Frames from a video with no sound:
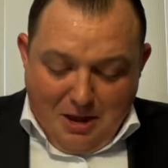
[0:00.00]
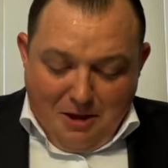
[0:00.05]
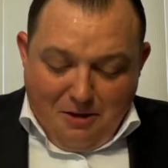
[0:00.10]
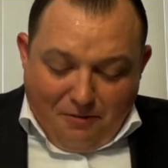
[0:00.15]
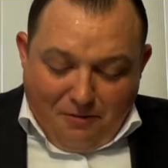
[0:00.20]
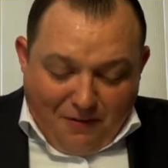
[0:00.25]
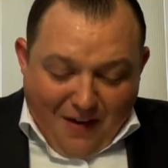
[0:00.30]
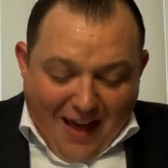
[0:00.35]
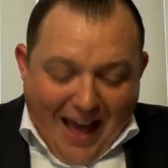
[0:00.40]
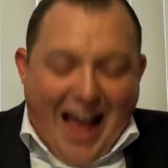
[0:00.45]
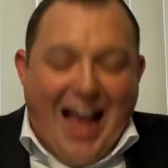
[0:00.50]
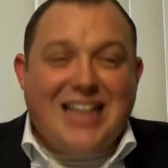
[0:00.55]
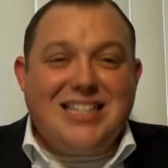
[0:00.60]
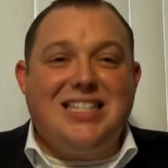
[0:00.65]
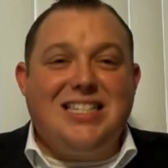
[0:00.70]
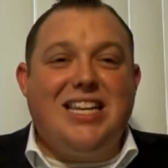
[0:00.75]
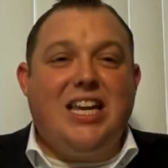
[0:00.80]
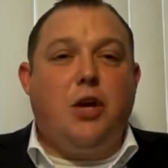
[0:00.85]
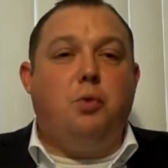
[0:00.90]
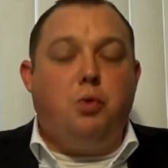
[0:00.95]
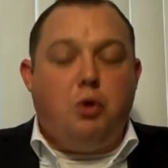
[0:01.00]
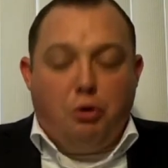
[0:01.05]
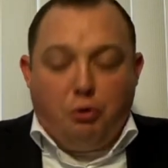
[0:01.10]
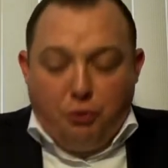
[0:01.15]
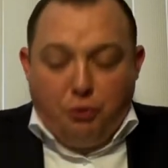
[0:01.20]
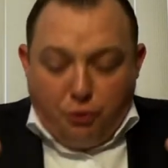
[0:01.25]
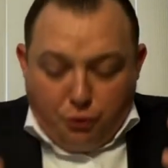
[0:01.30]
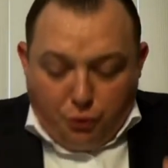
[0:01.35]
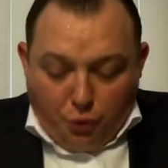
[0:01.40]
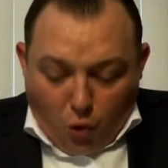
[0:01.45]
Fasting will
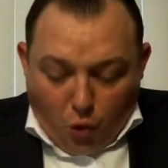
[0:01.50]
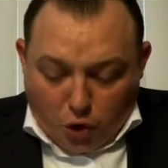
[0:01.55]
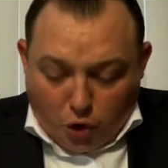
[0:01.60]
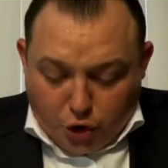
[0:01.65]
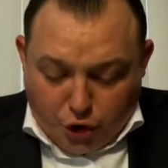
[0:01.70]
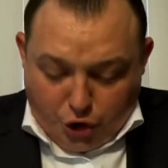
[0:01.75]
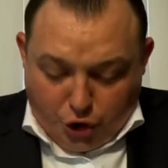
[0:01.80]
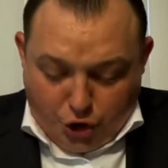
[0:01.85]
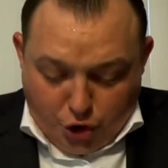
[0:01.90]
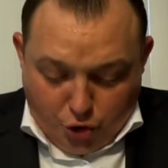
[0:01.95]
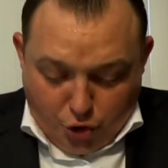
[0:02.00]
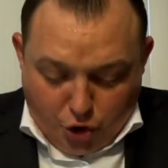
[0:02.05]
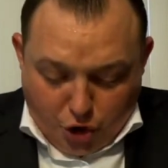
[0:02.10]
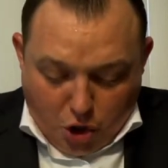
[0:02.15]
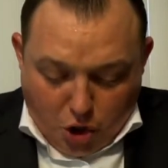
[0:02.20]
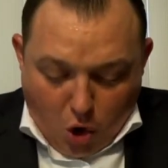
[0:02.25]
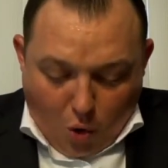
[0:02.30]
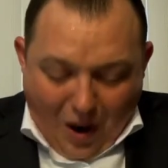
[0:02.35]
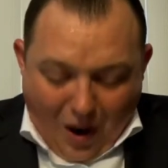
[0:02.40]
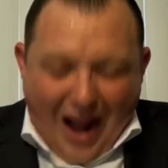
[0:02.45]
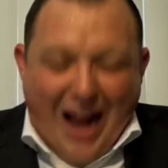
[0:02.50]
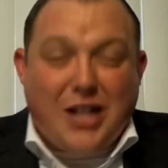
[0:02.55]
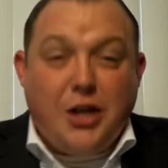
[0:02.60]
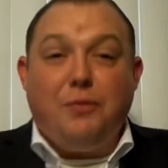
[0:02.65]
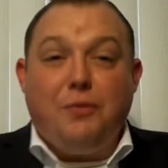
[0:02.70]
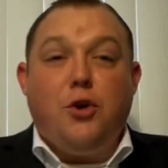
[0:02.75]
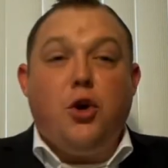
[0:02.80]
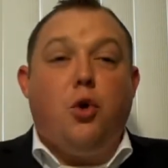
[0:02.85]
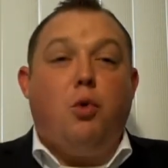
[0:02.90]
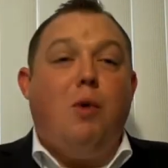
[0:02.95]
force you to go out
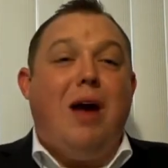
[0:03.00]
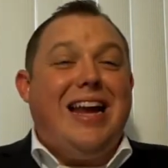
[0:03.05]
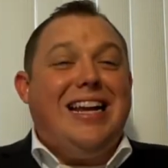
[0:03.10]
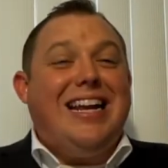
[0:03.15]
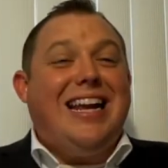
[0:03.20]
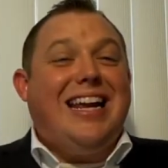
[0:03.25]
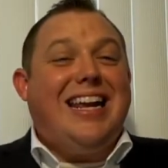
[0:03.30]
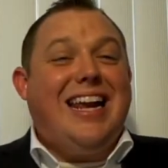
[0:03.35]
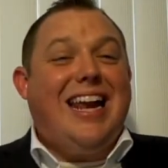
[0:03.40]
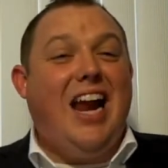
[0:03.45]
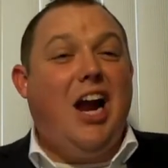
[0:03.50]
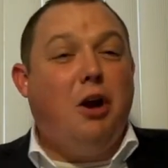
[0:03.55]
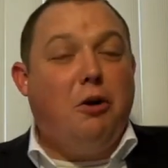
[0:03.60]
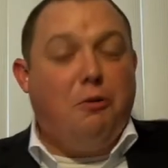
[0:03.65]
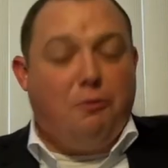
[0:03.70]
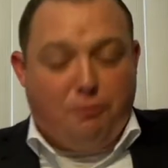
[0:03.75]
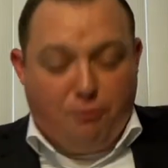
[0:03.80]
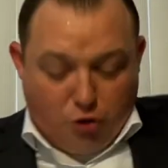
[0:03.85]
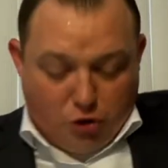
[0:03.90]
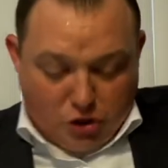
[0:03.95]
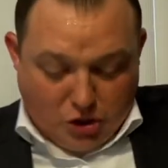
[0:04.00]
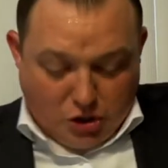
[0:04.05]
of your way to care for